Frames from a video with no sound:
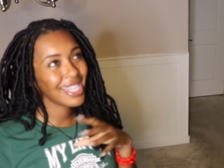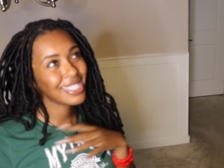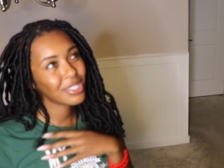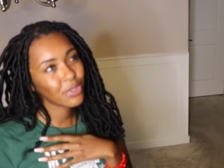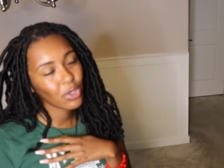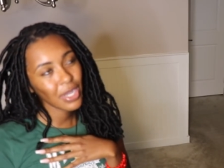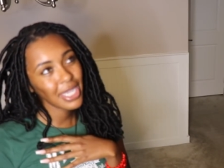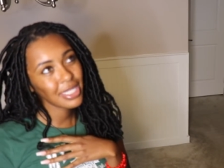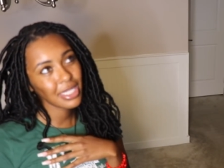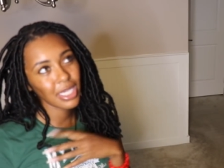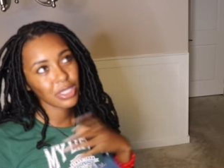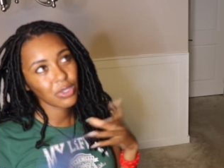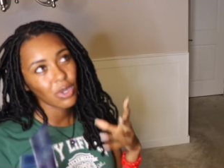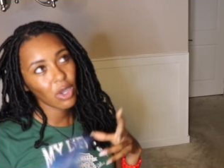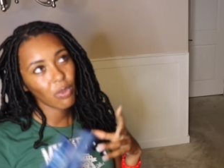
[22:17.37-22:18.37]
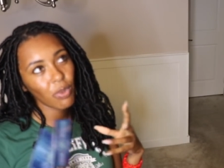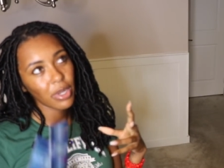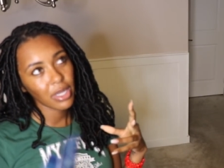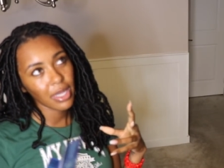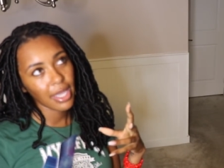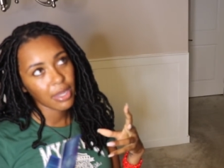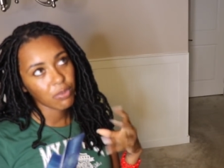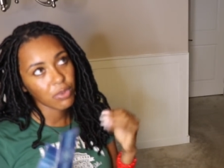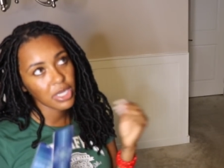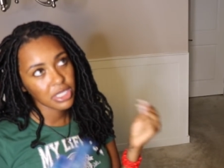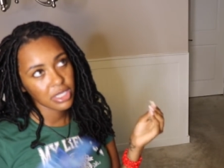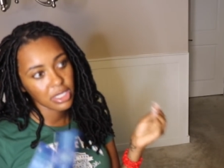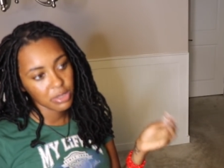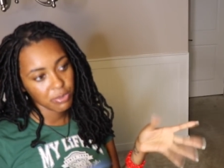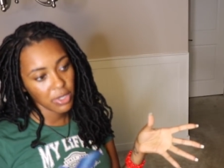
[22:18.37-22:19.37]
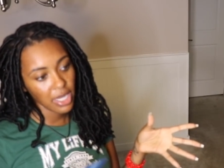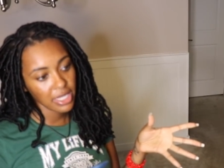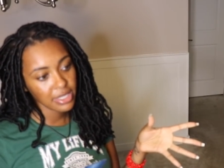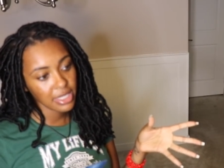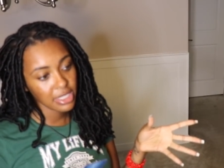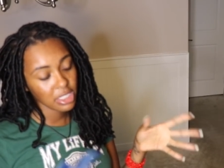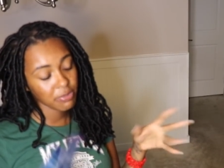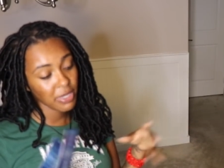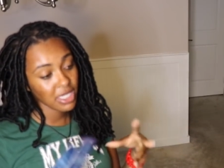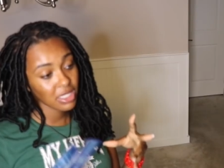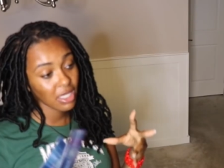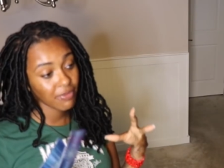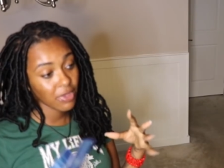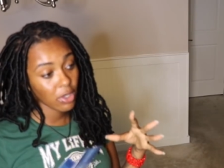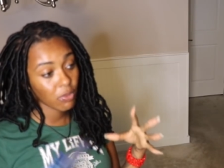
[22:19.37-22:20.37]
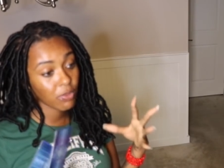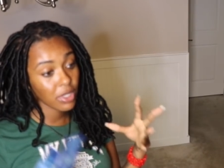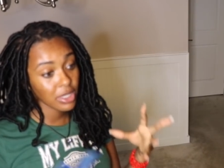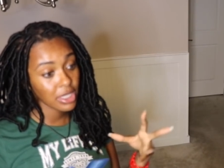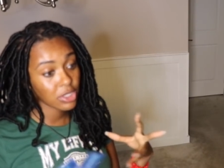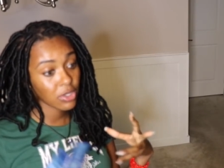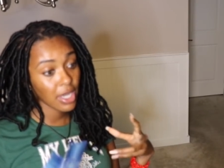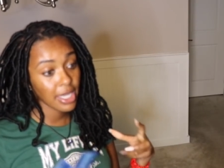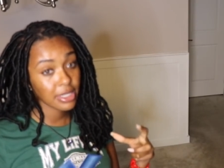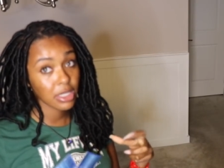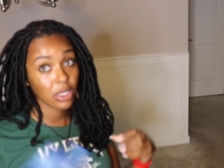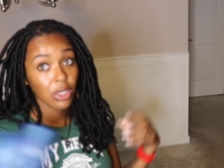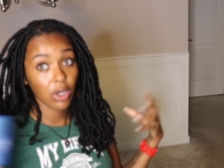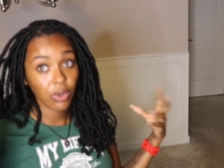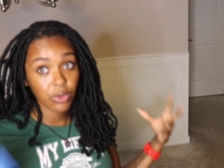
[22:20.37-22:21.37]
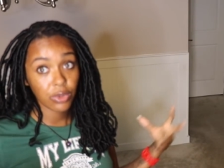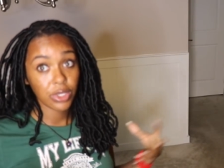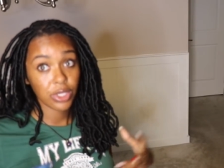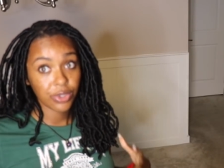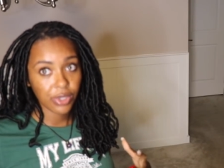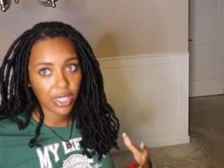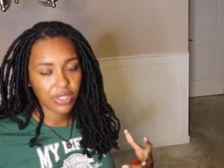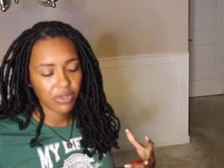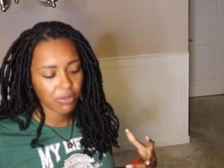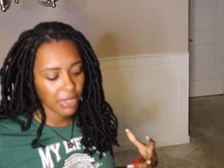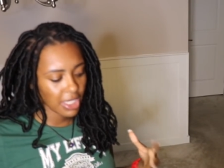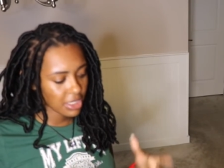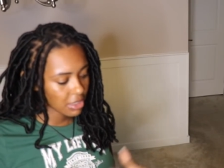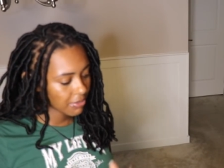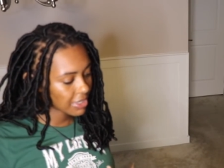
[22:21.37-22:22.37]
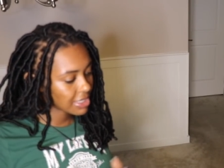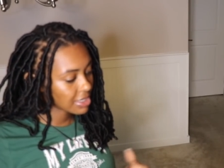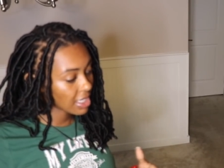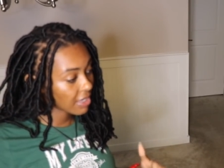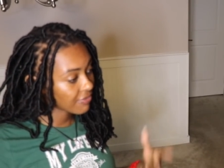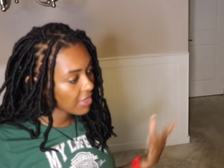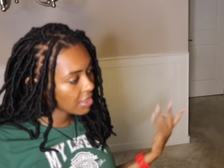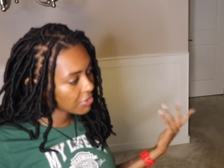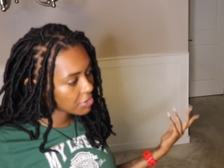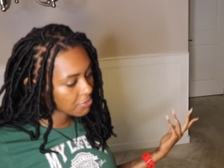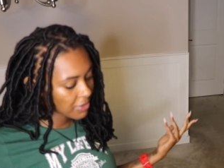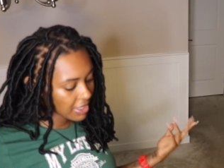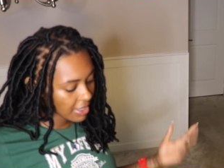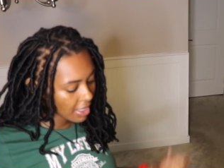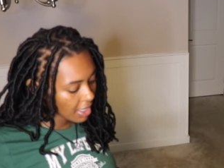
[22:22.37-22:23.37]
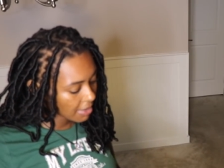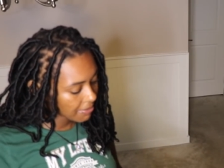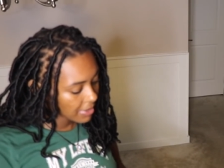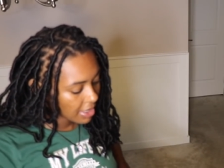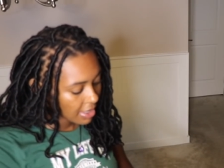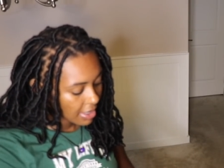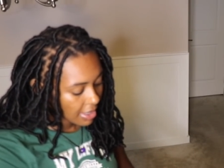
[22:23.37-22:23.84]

it's crazy because you don't want to like rush this process, especially if they're really trying to go through this transformation. But it's like, if they don't speak up,